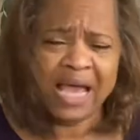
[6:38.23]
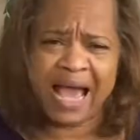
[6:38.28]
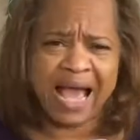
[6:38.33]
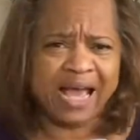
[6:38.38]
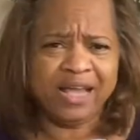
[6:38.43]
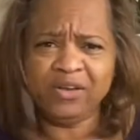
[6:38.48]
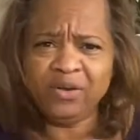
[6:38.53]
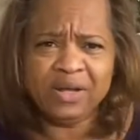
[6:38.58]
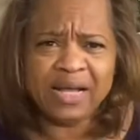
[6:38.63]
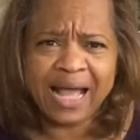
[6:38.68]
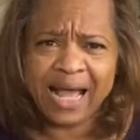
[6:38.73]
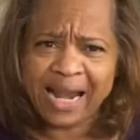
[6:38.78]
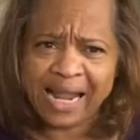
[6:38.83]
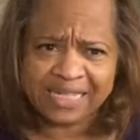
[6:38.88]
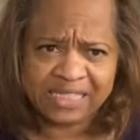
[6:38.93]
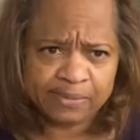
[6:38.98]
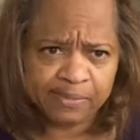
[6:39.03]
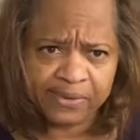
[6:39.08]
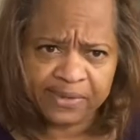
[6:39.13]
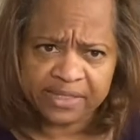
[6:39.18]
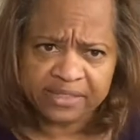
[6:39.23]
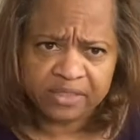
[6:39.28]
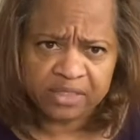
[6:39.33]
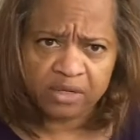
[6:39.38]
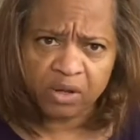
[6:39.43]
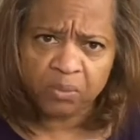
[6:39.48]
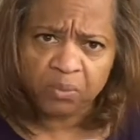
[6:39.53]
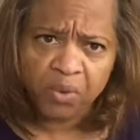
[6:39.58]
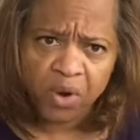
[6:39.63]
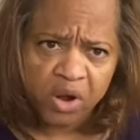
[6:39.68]
I know God has spoken to
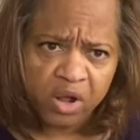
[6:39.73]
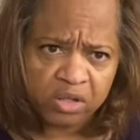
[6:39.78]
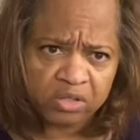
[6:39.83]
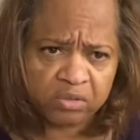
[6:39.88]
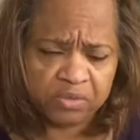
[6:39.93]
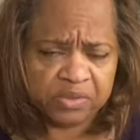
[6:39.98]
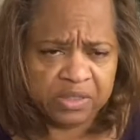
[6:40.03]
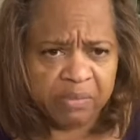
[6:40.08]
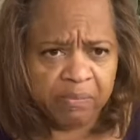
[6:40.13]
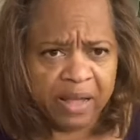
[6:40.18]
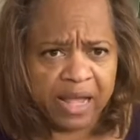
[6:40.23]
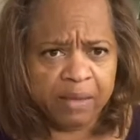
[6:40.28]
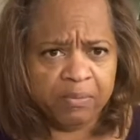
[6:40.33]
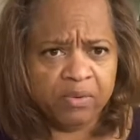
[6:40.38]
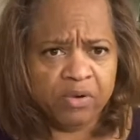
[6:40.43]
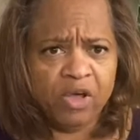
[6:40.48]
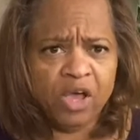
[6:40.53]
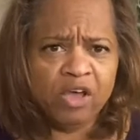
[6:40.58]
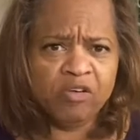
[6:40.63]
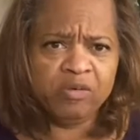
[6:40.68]
the world through the Bible.